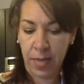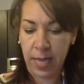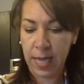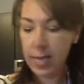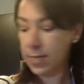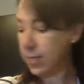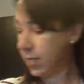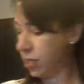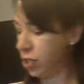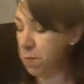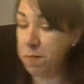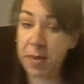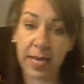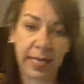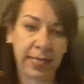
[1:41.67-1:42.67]
Easy
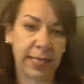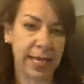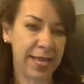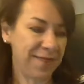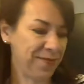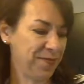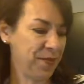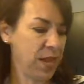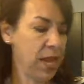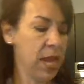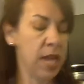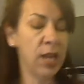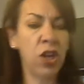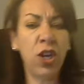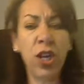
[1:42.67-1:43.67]
schmeezy.
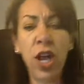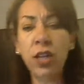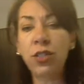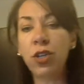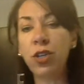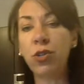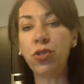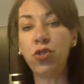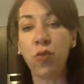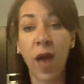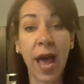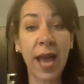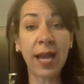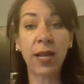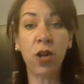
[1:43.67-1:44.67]
You can also use
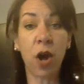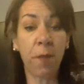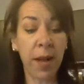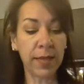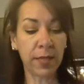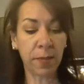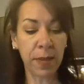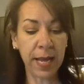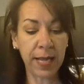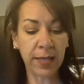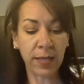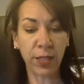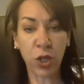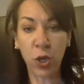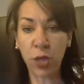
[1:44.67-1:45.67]
dried garbanzo
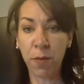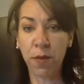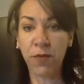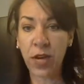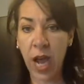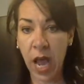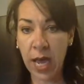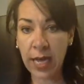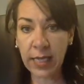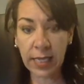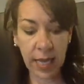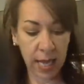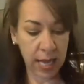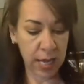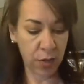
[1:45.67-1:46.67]
beans and soak them
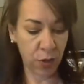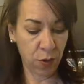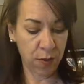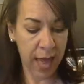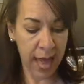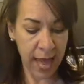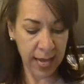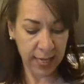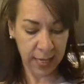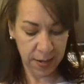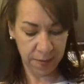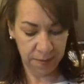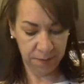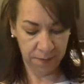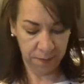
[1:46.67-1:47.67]
overnight and do that.
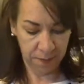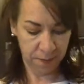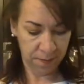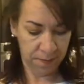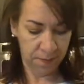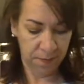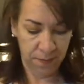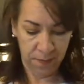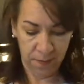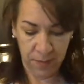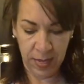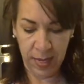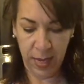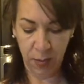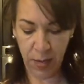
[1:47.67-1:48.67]

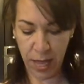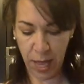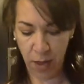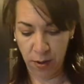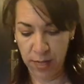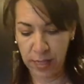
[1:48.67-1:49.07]
Here we go.